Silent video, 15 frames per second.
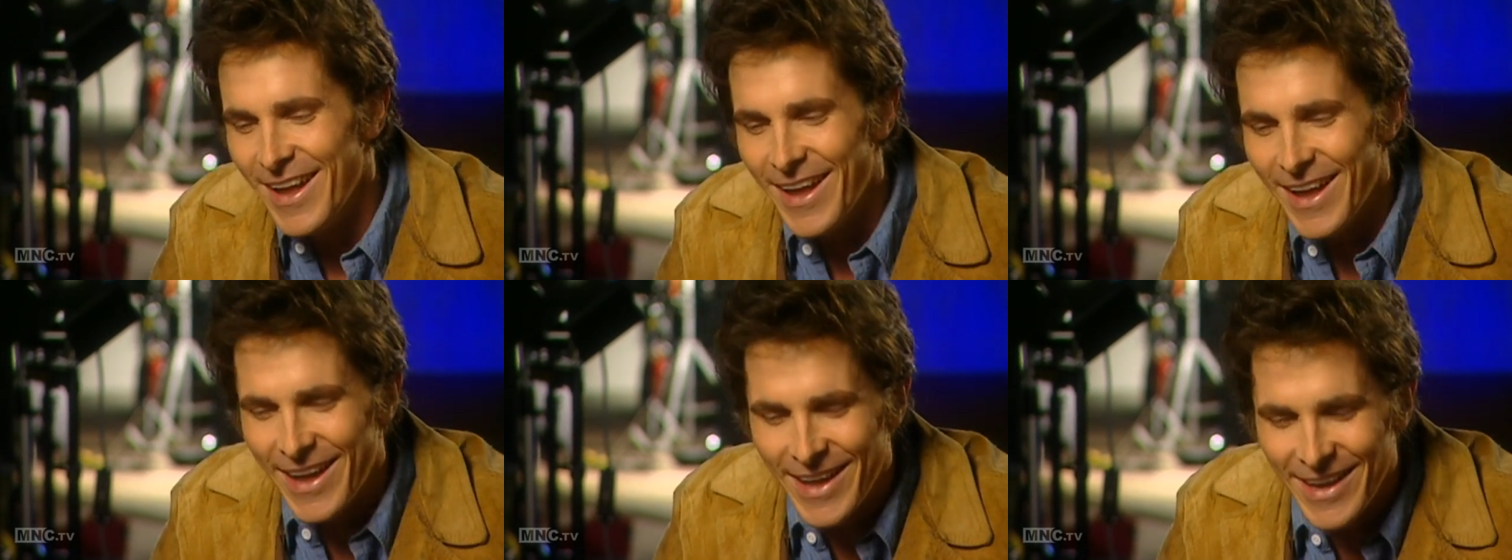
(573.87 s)

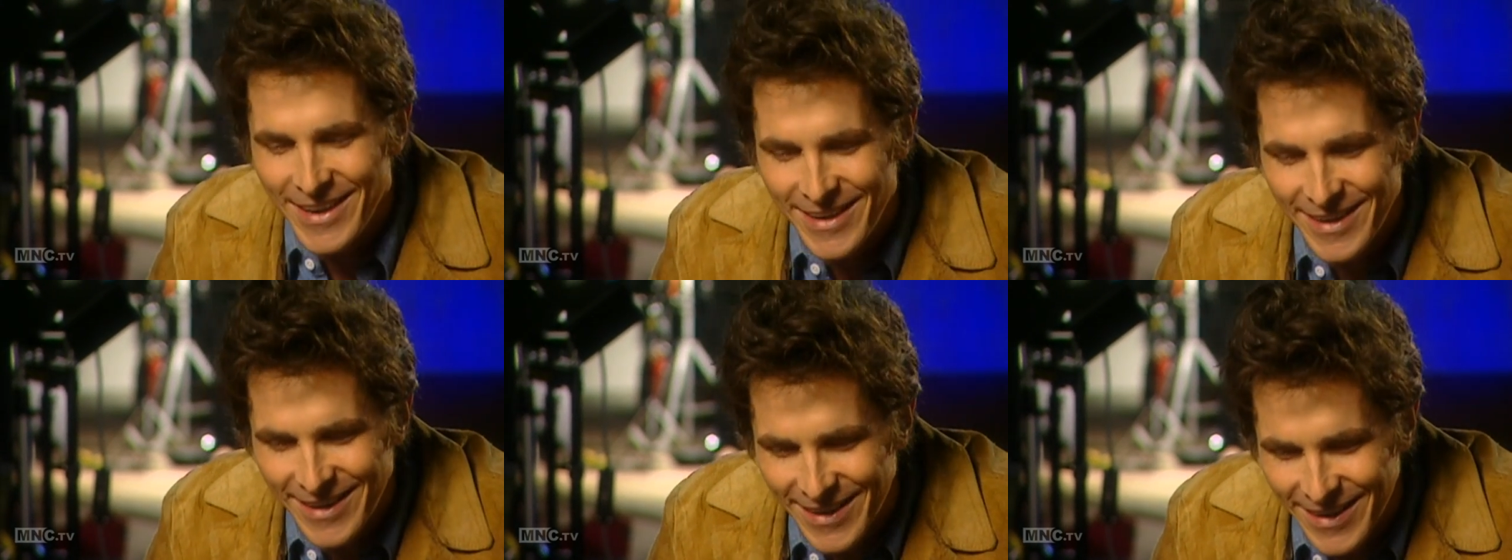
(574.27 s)

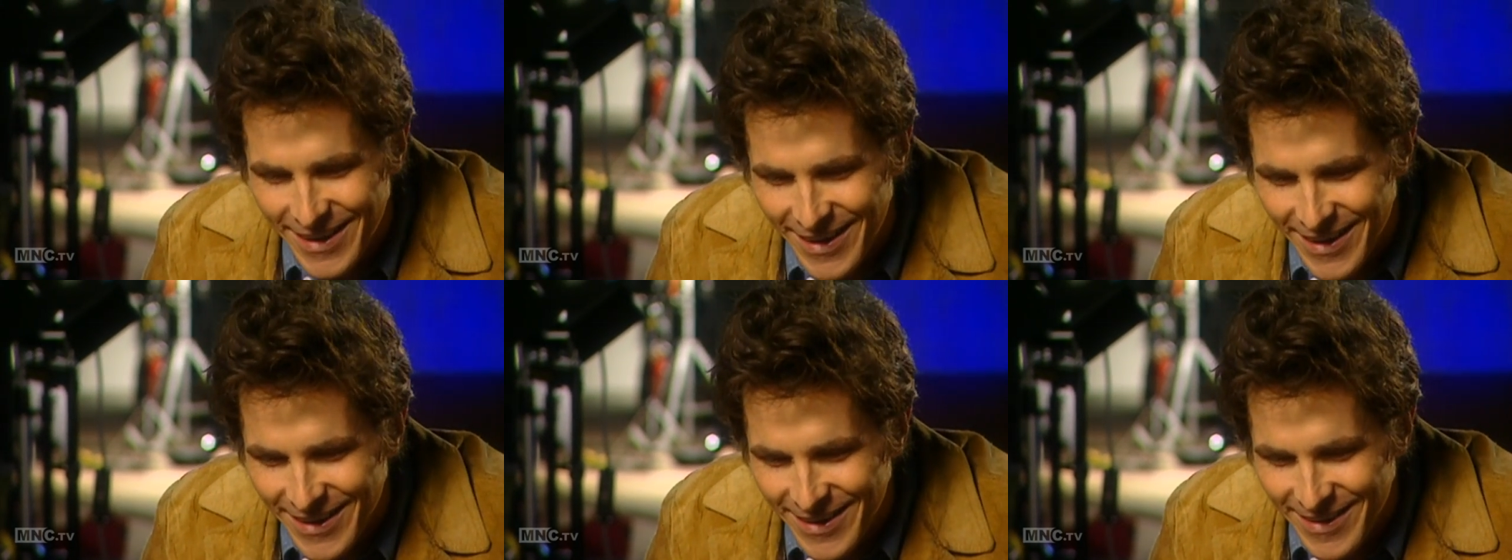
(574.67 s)
And uh,
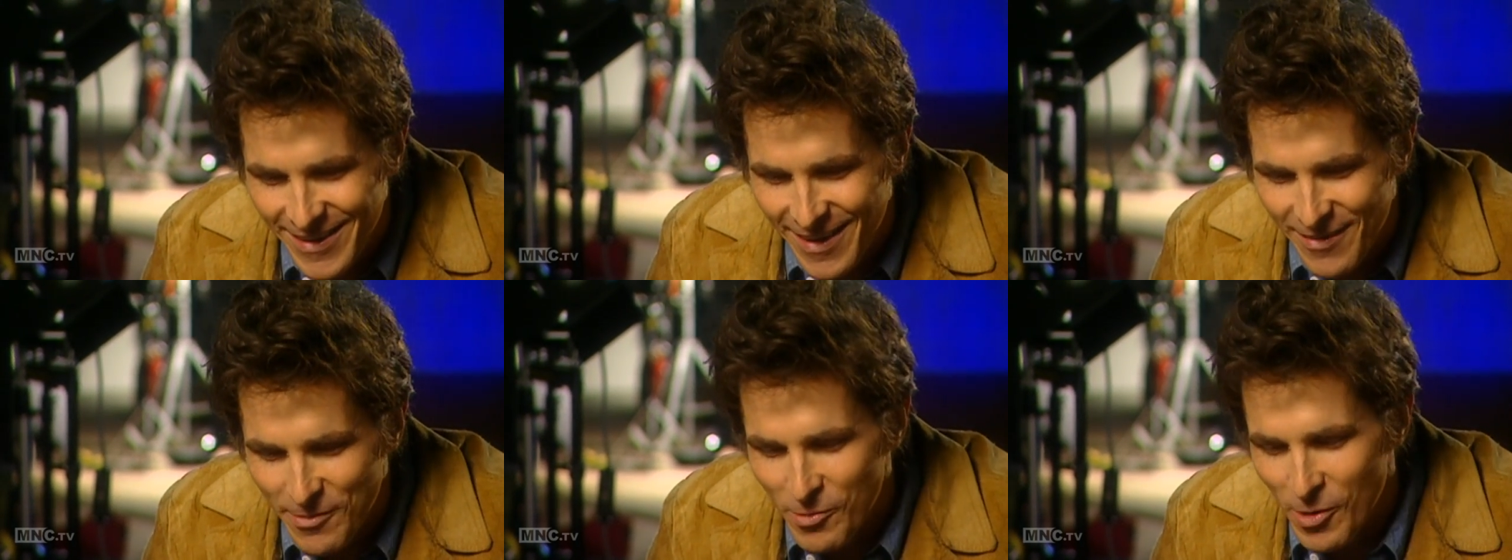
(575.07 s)

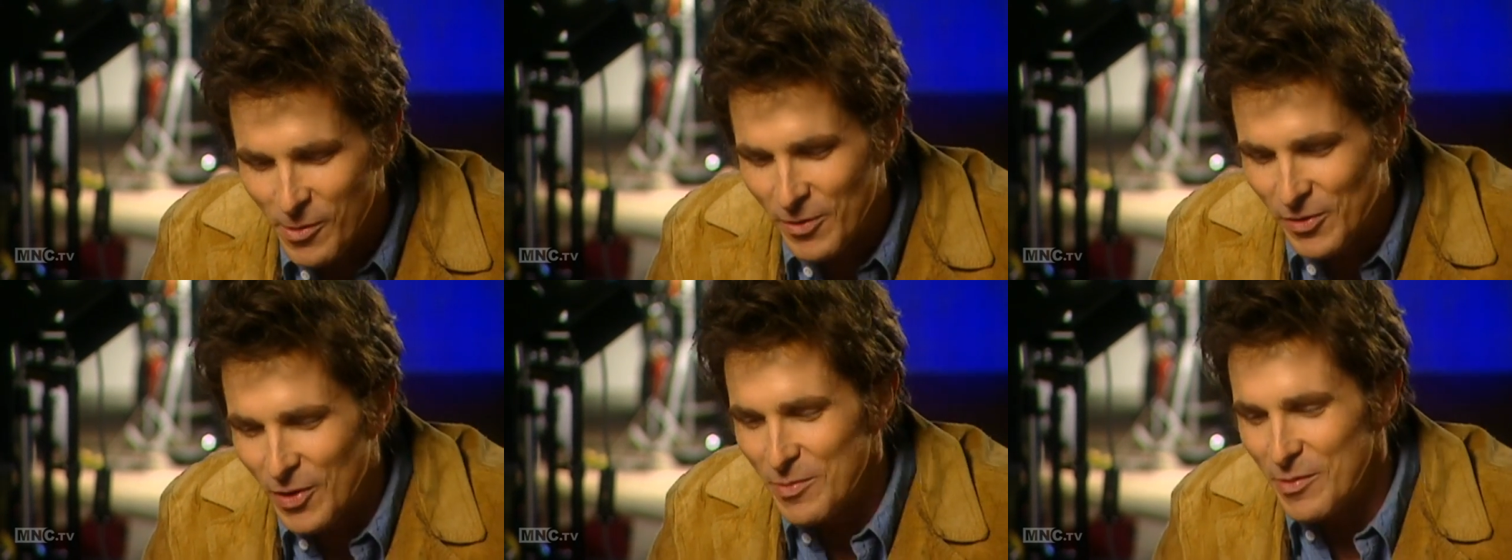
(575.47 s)
having worked
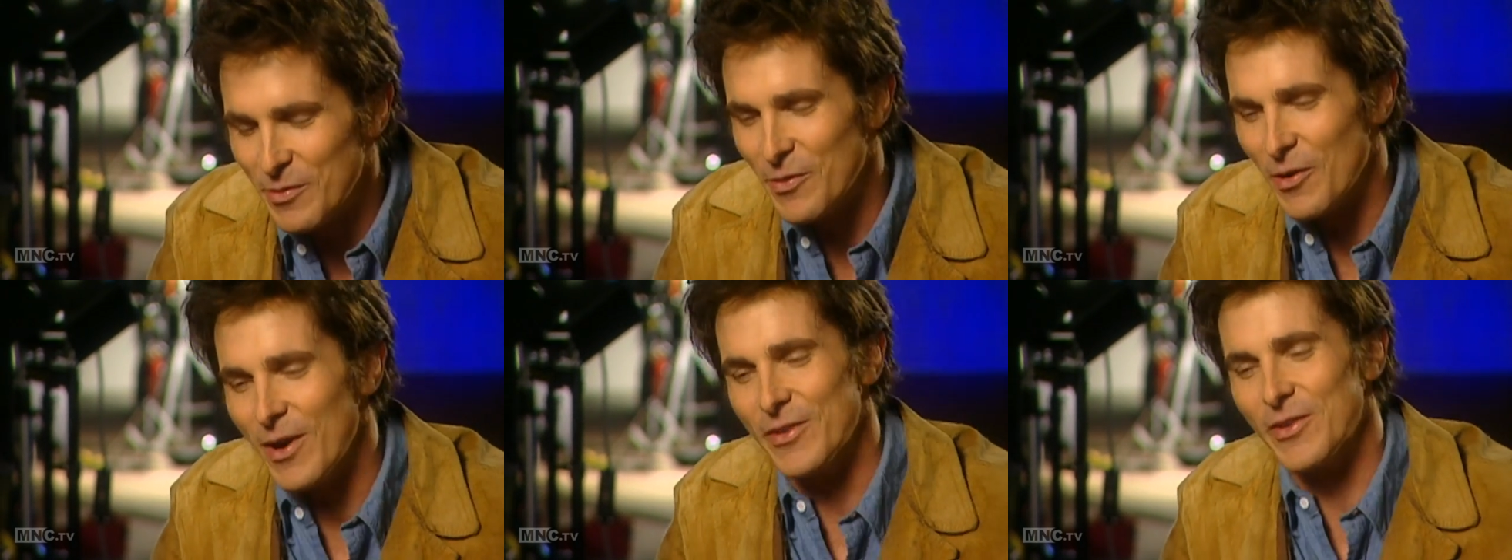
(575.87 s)
with Tom
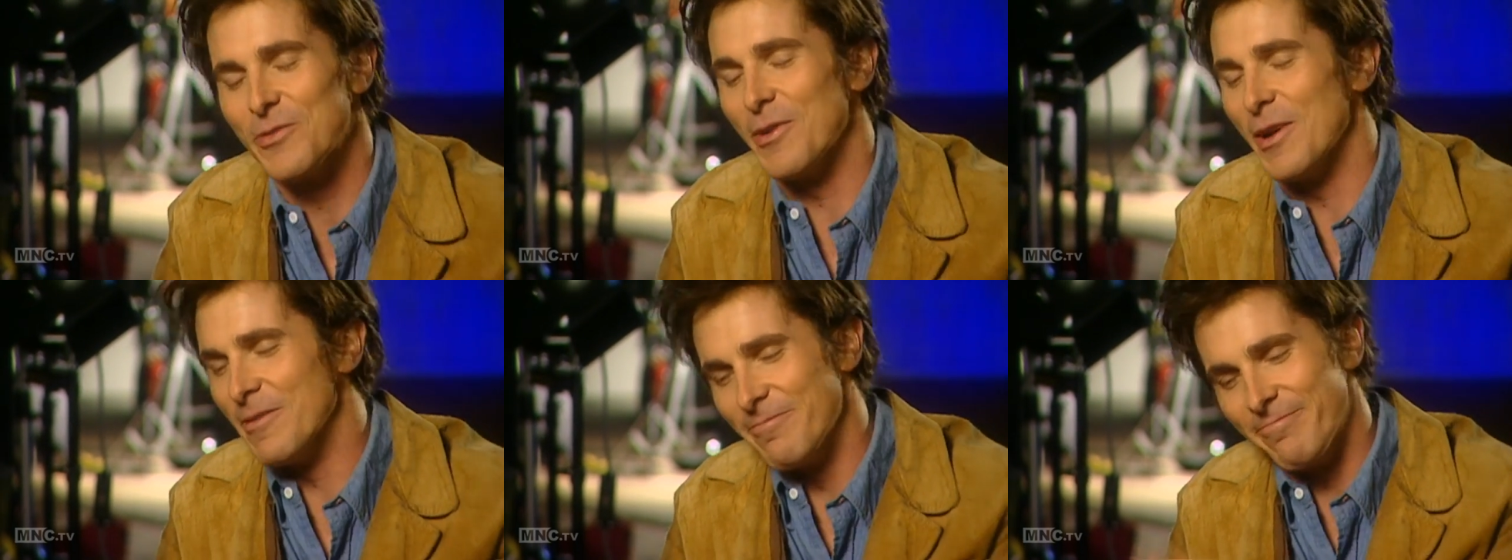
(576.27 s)
before, I just
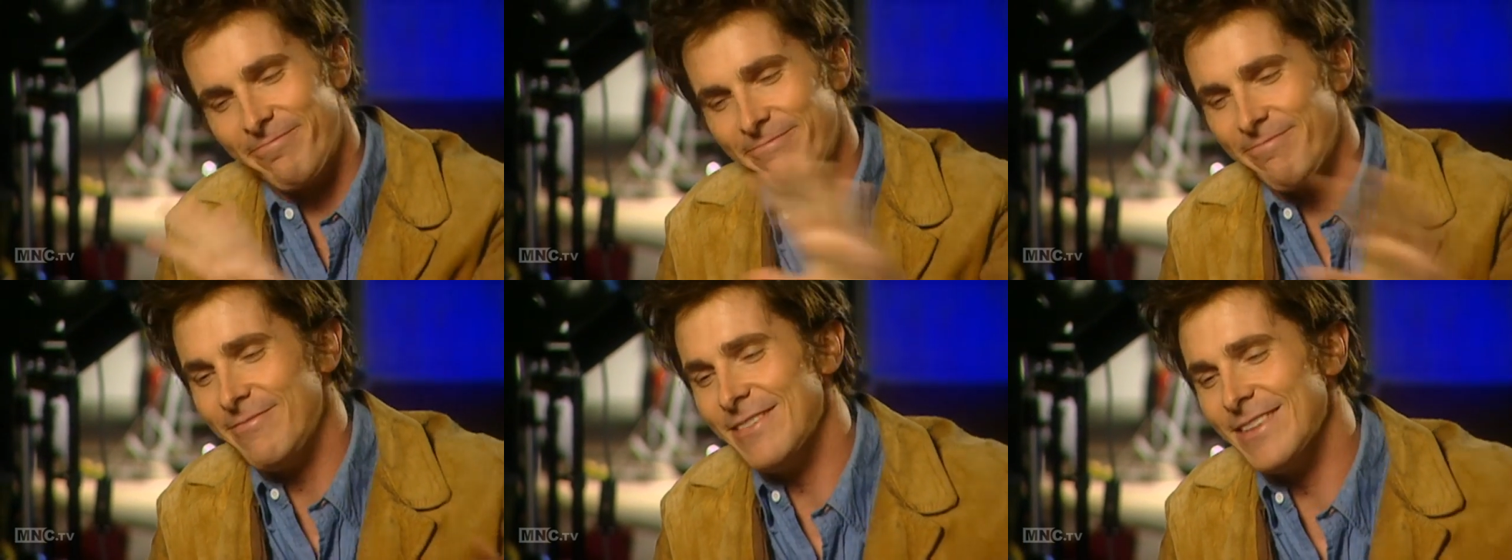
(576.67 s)
went,
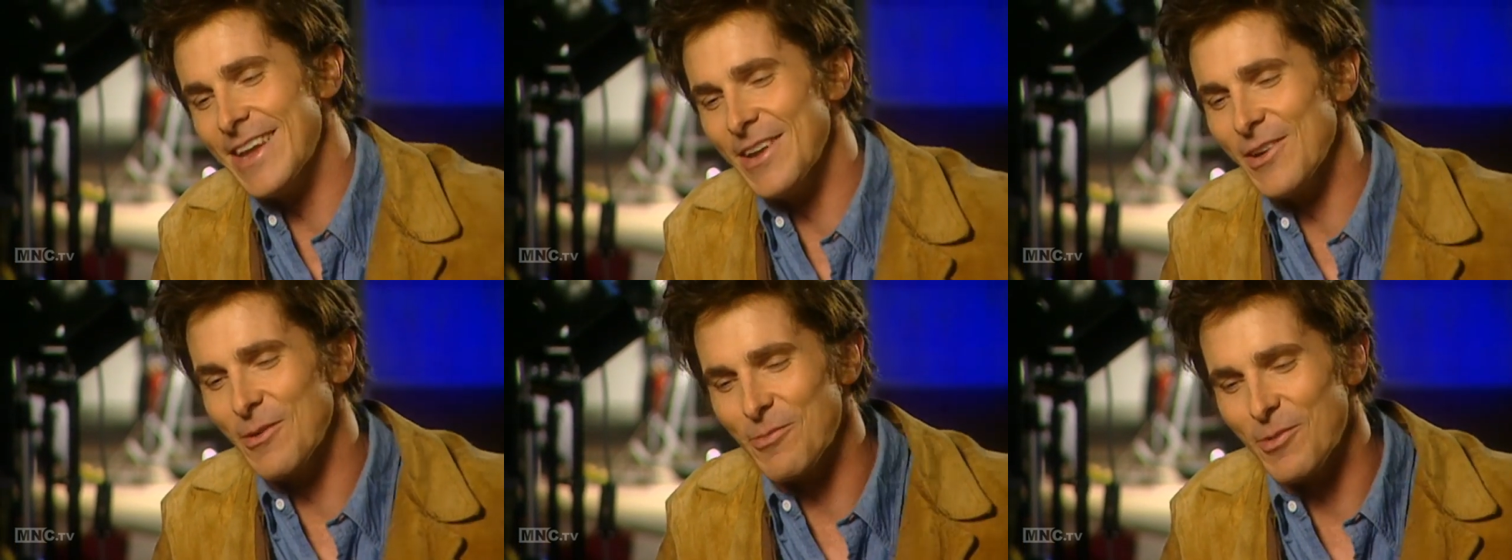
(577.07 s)

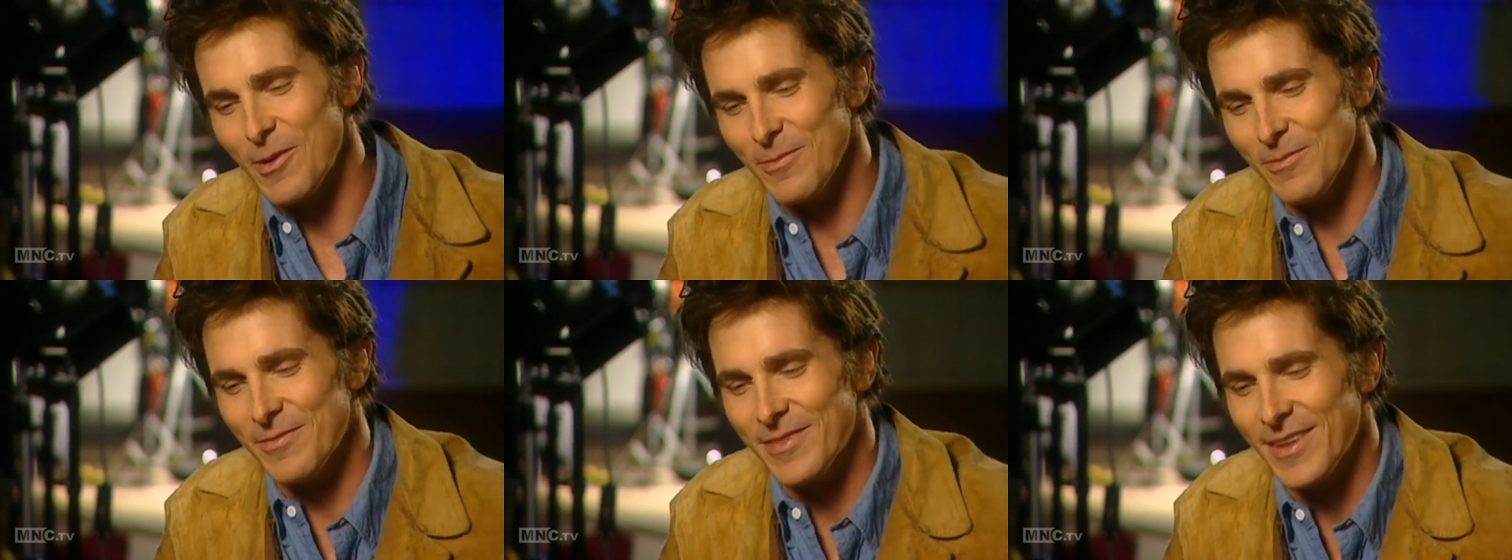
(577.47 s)
yeah, no
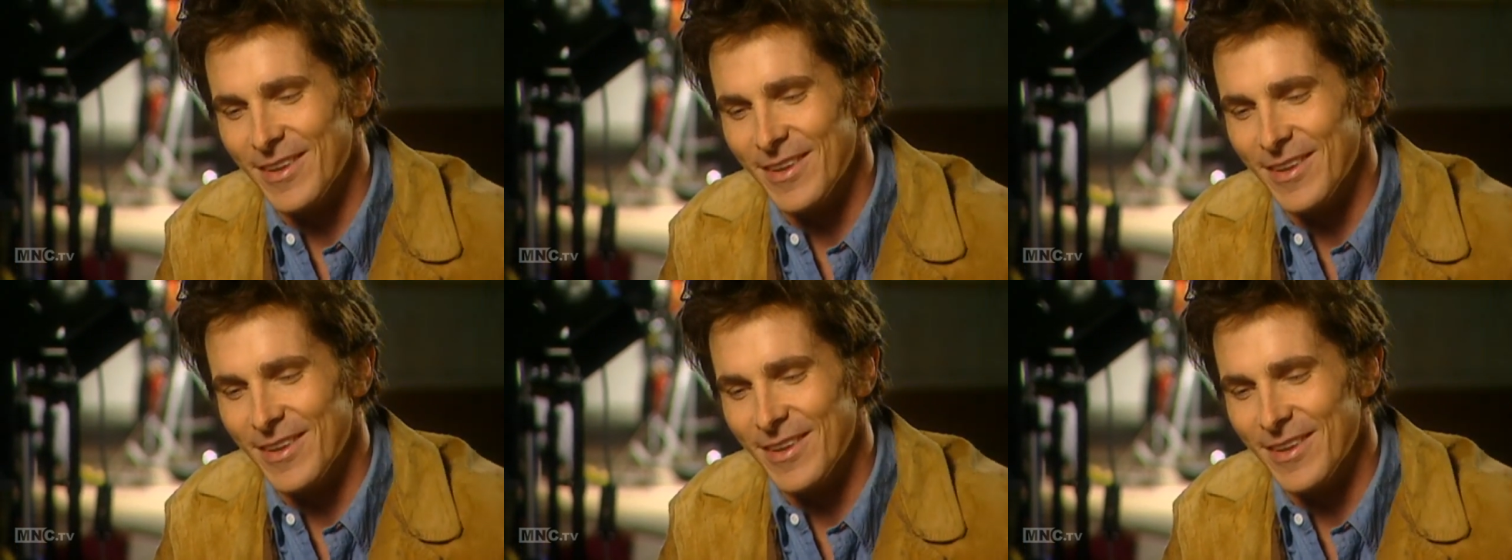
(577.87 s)
problem.